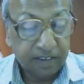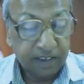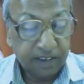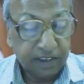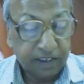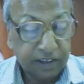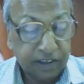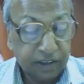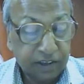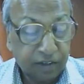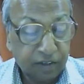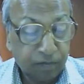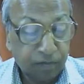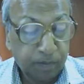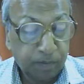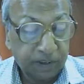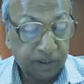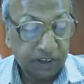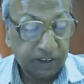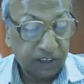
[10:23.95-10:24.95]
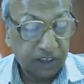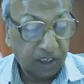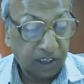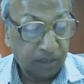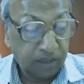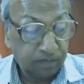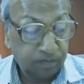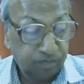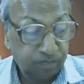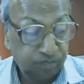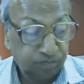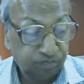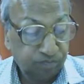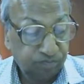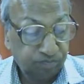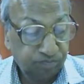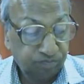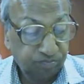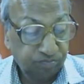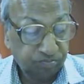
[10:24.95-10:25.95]
region of Punjab.
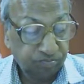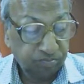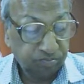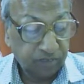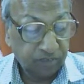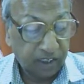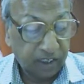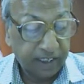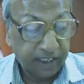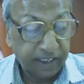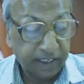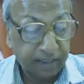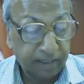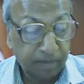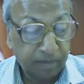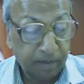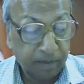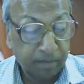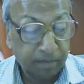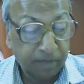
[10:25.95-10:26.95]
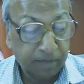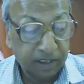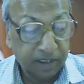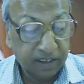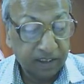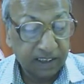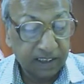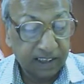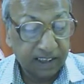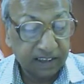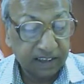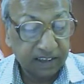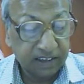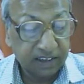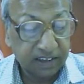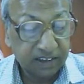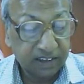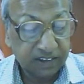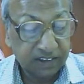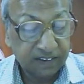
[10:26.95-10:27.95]
I remember that